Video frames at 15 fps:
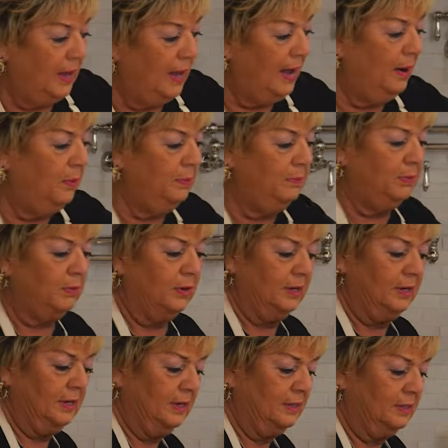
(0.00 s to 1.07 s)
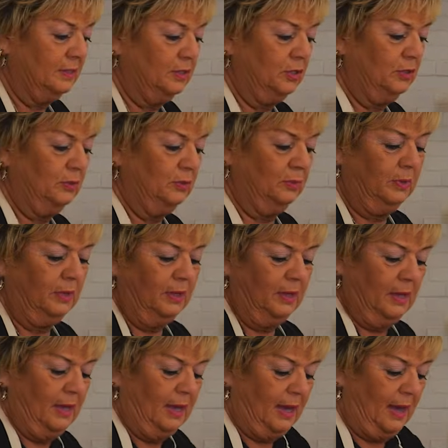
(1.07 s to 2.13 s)
How important it is to
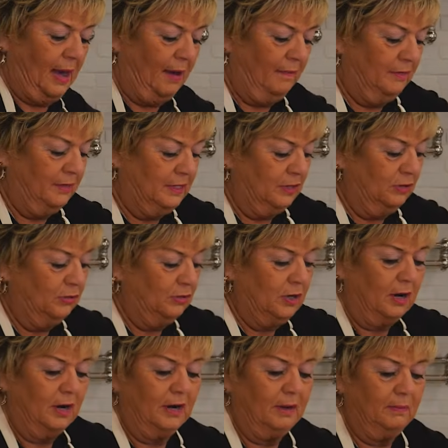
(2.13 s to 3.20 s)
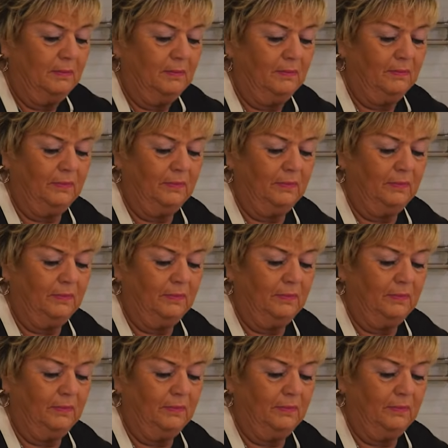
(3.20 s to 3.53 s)
have a dinner time